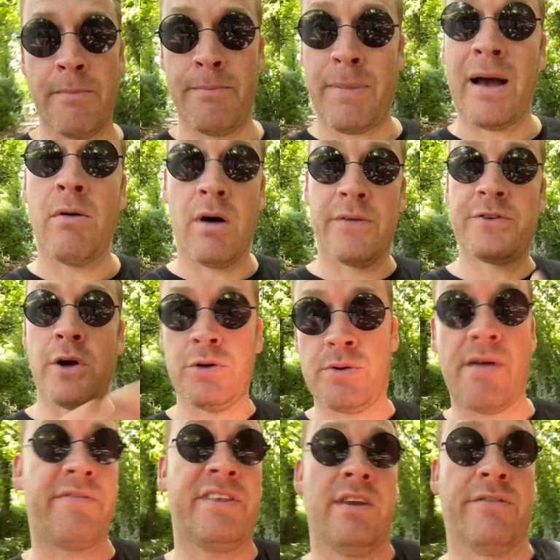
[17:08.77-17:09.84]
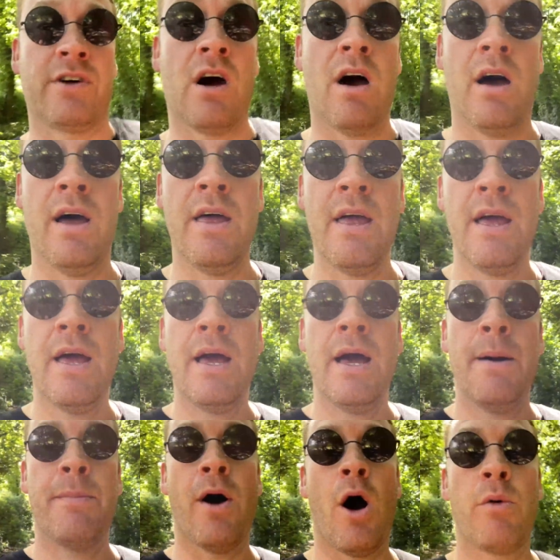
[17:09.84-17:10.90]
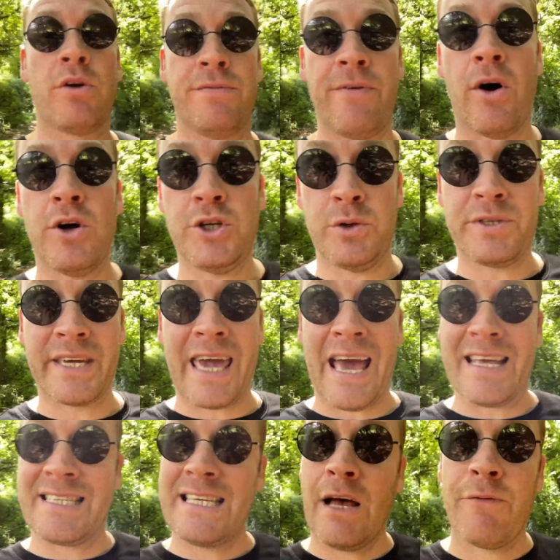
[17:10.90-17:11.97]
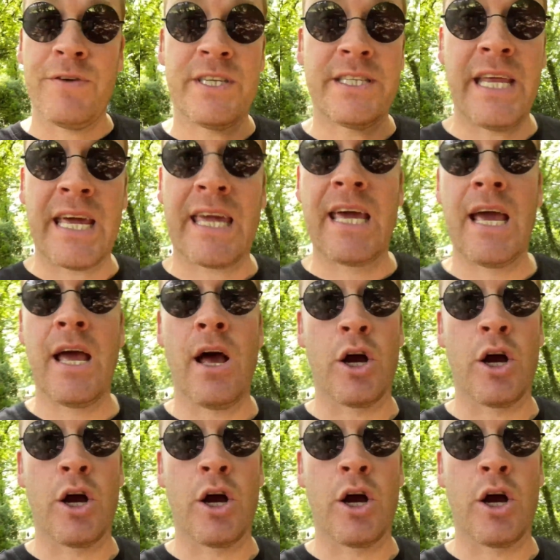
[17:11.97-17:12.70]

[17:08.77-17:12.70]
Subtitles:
Well, I've showed you everything I've got, but I would advise you to get a selfie stick, a